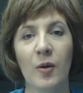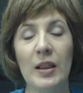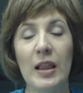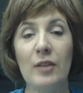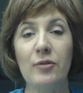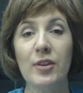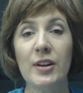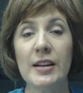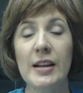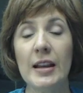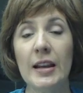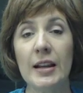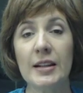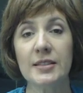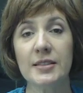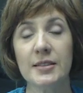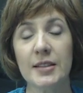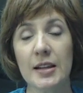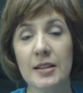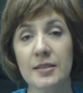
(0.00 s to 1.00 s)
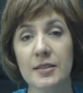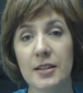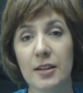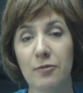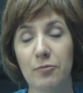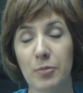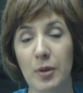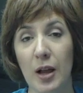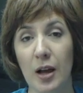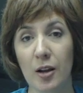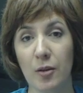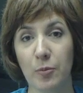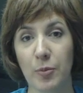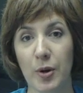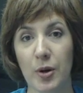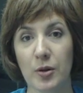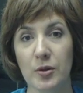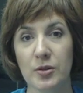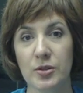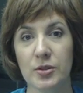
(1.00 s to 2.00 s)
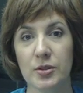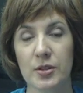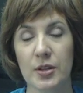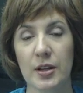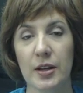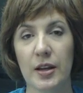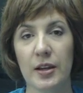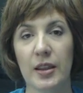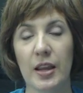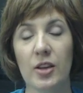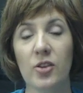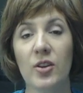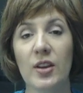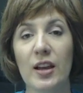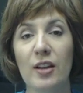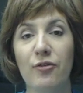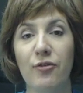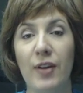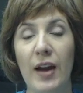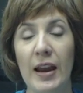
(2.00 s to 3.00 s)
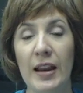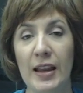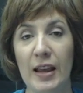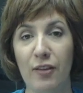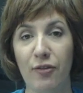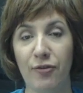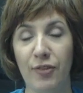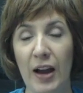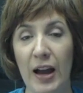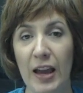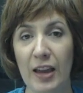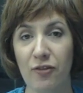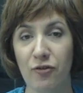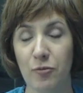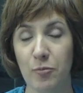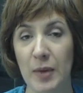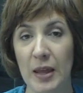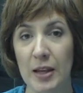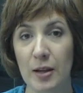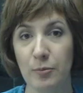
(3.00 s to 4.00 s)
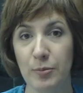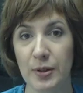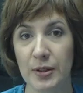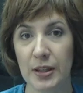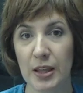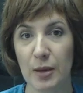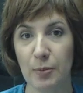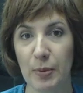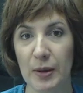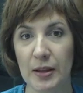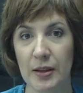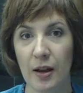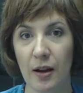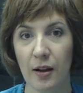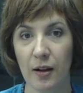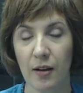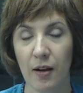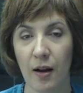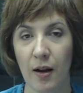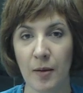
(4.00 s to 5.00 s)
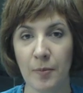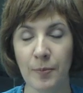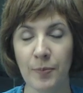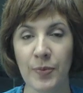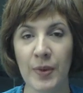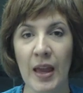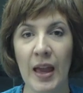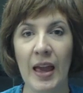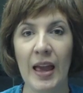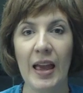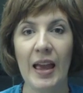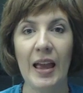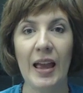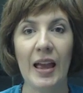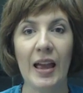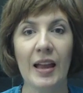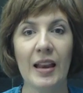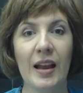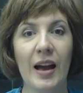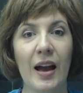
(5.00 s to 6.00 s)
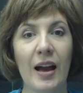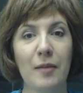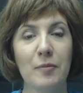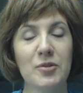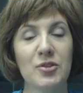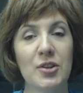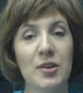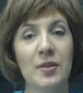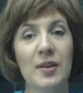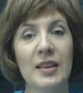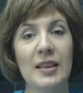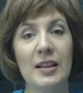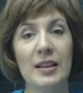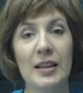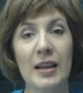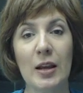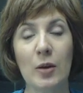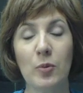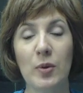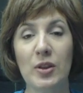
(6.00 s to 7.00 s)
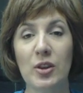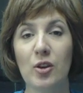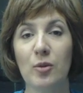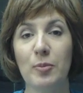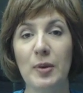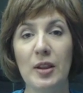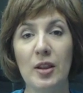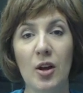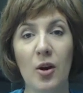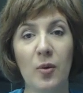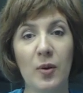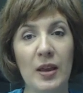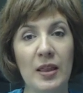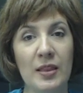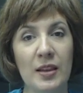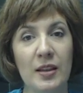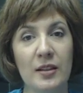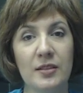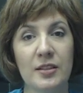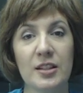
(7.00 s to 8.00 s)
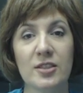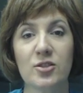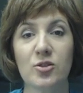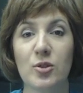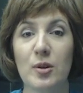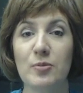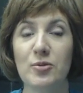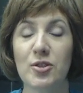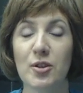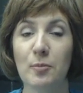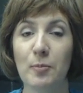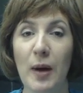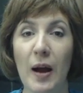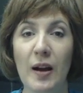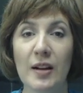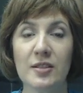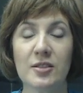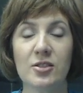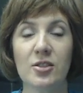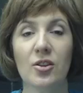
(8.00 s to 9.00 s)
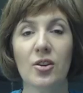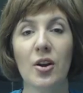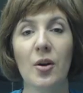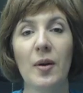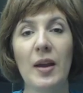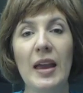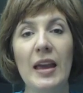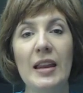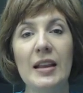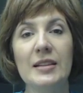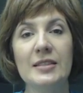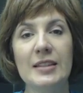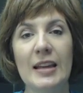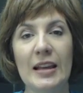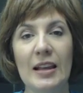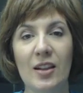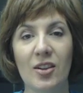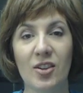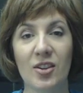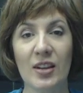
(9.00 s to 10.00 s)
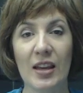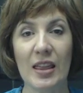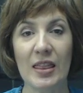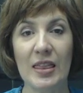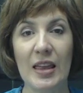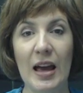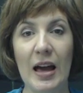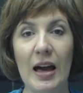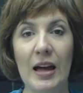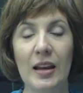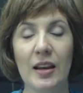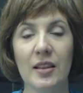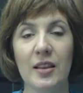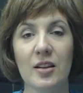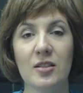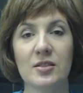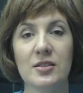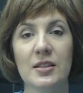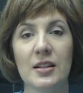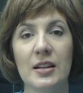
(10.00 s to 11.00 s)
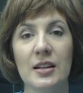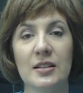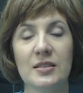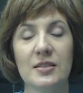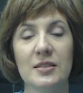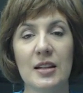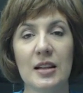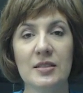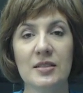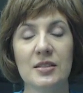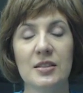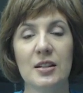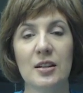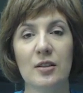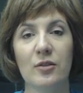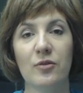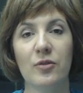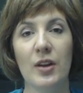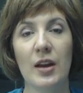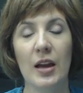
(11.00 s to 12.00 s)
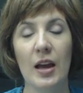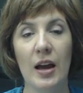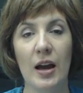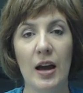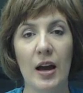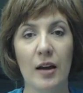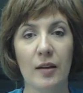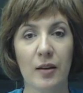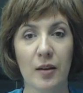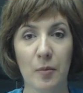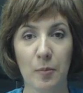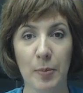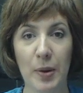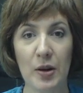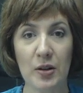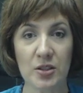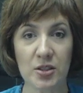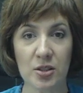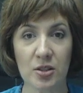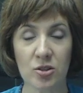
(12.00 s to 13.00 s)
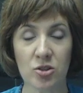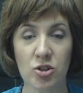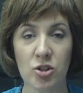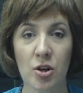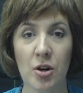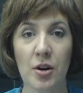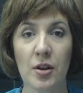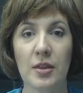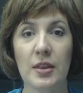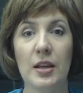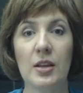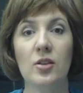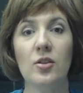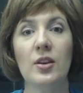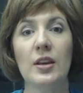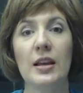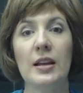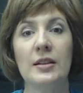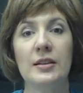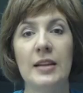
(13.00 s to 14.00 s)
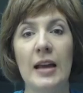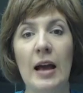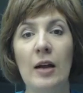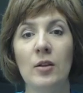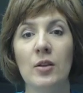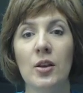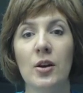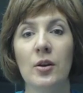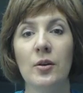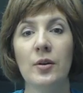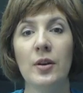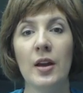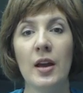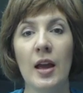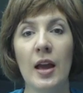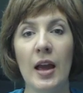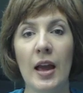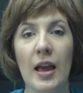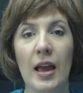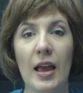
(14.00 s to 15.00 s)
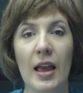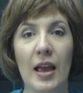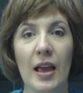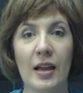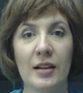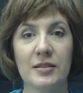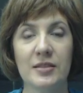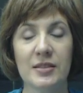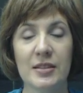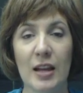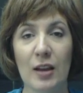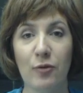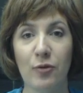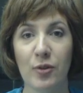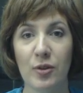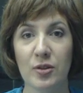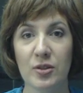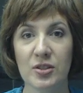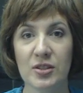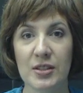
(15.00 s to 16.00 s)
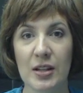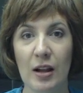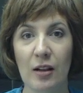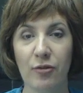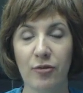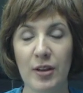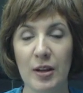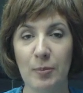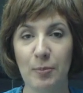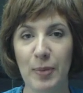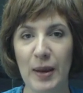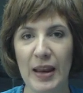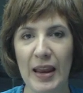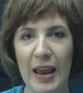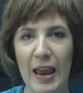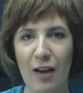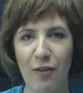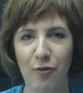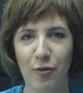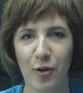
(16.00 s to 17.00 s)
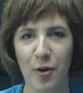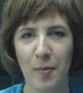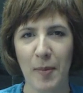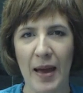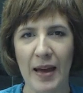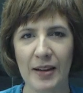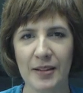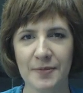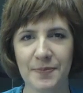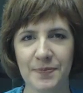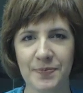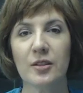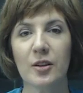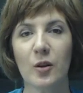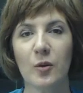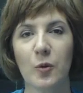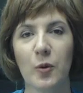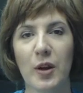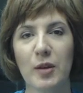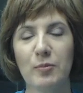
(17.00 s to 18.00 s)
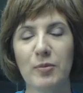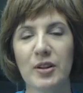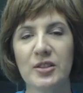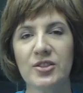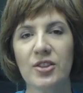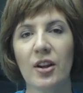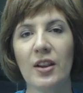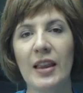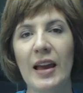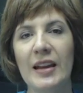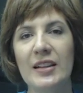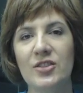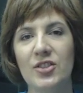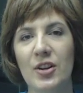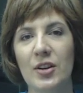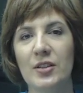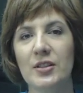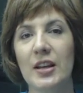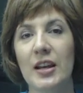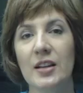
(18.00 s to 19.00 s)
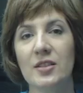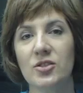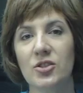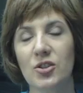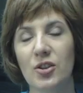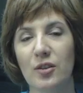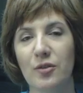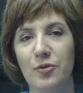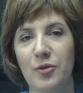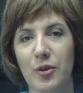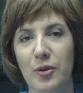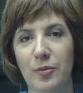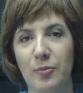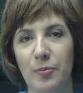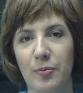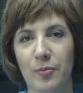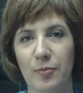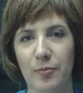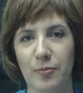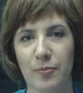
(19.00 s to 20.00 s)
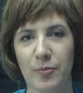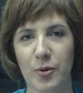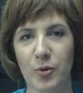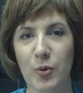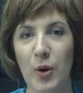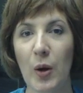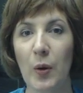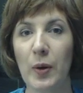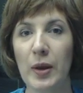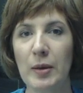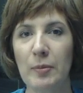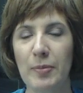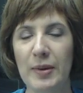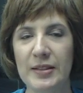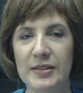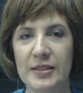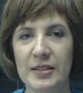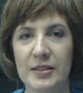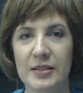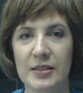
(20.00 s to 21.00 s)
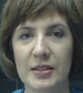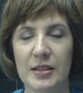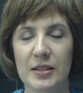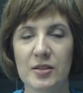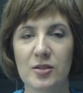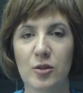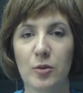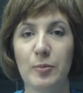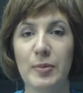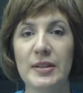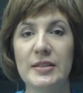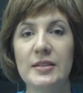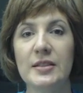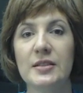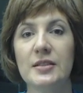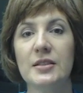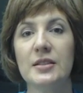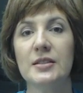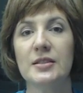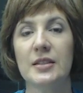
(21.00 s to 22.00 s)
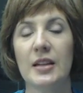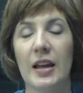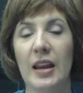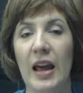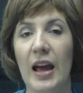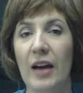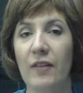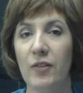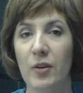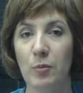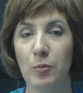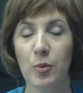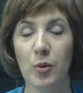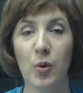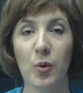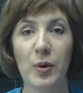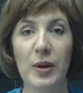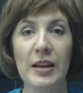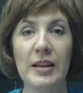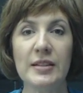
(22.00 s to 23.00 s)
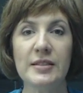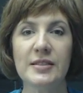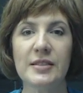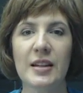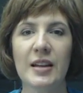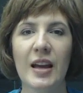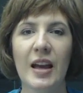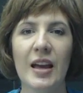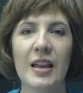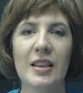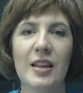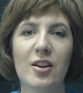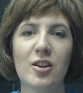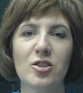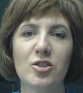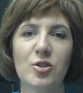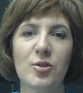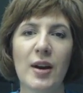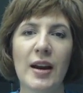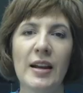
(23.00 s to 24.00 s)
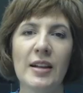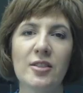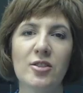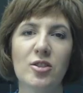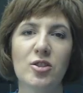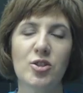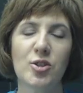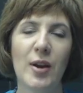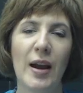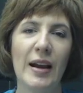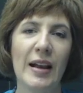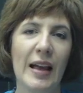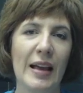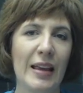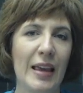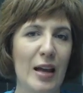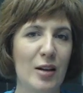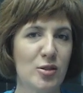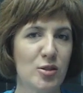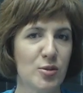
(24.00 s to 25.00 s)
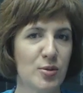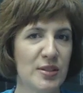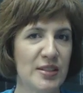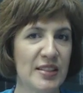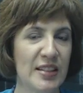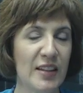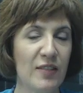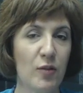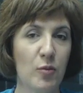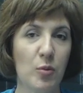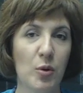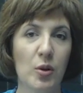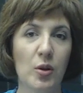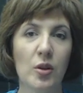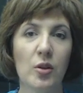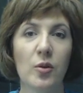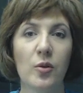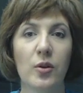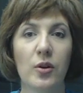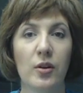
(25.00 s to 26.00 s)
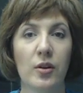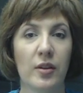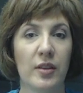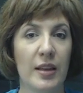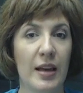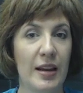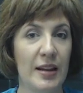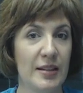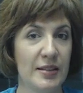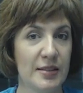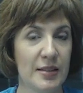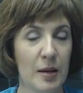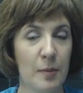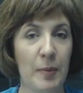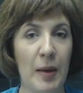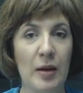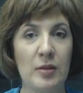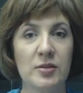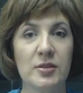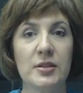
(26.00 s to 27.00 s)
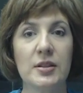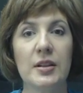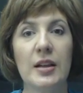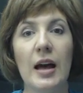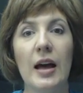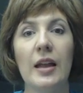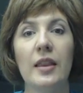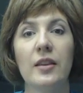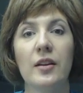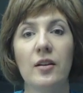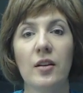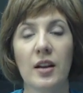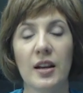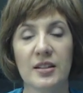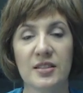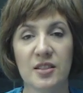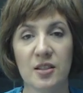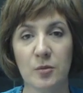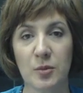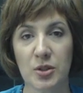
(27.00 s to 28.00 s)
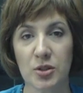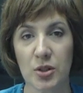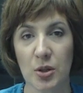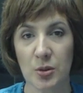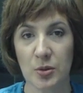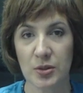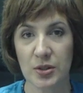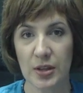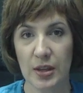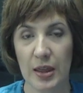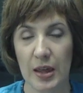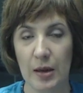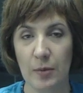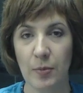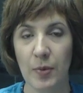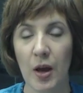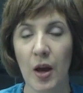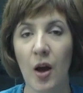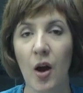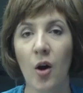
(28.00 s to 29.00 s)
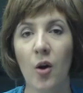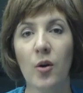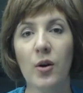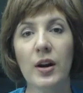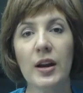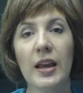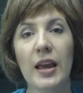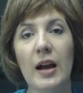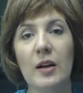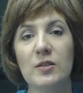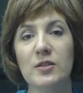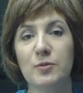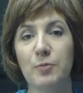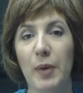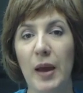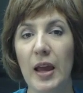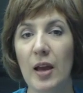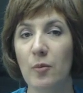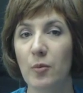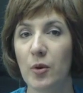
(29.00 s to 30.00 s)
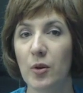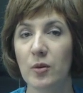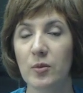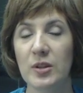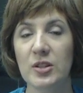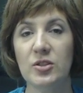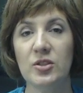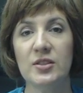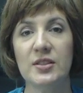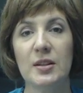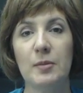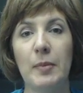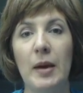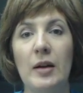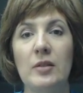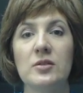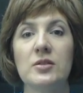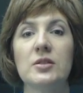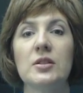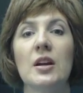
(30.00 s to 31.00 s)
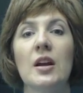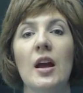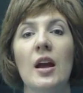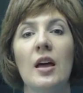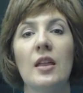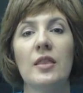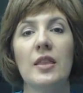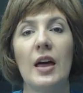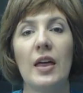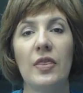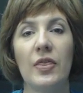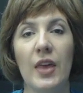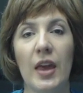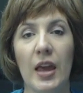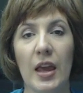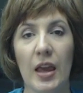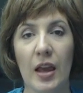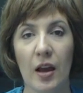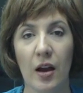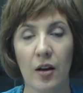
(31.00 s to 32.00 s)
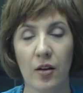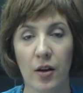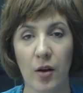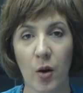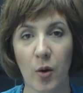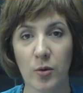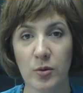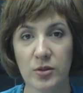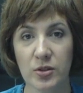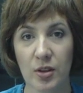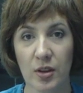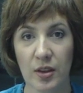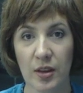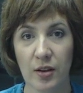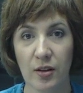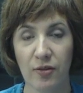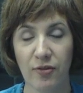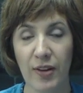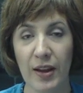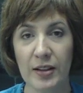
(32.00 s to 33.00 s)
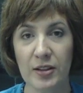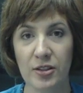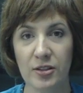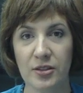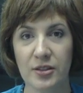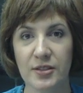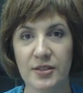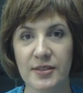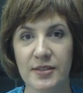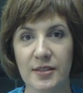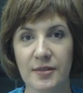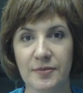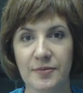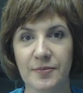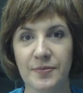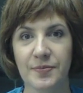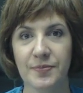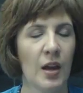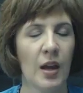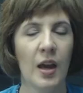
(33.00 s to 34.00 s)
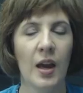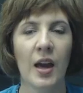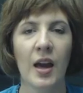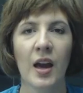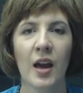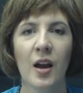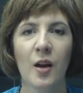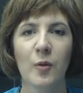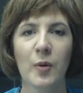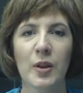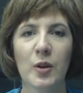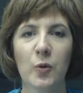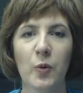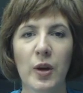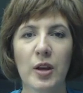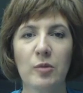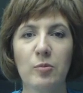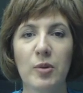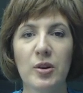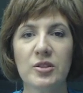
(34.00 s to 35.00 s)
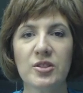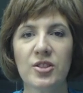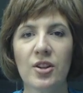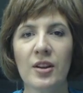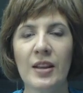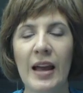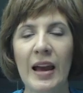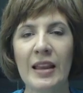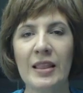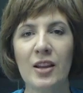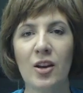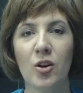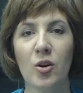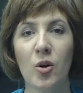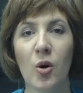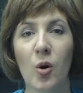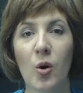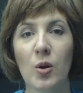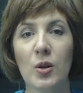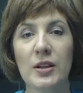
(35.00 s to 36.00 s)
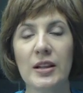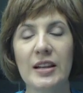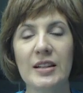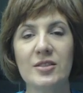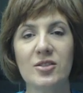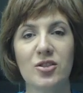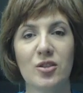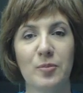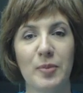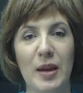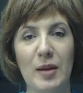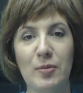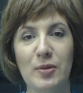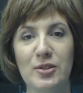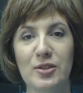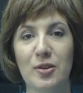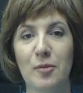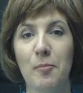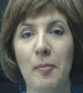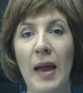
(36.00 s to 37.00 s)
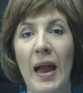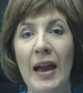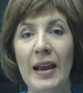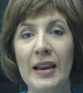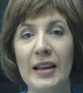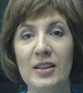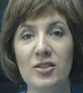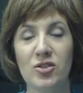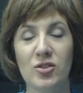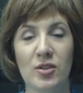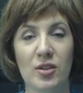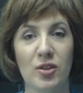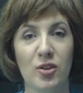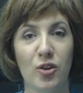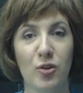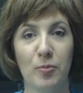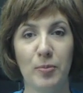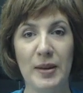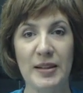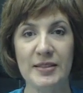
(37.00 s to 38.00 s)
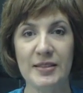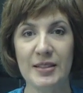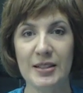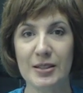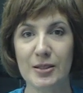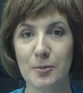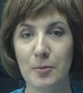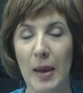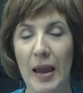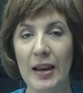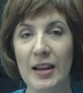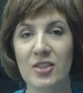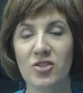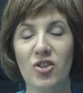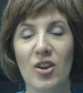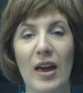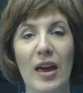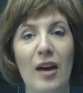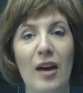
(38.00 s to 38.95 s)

Well, I've written an extensive blog post that you can find at 5minutebookkeeping.com and I'm sharing the link with you below in the description box. So go ahead and take a look at that. There's an extensive uh, comparison chart that you can download and save for yourself in PDF format. QuickBooks Online generally is good for growing businesses or businesses that have employees that are trying to track accounts receivable, or that is amounts that their customers owe to them, or accounts payable, which is amounts that they uh, owe to their vendors. With QuickBooks Online, the goal is to be able to manage your business, manage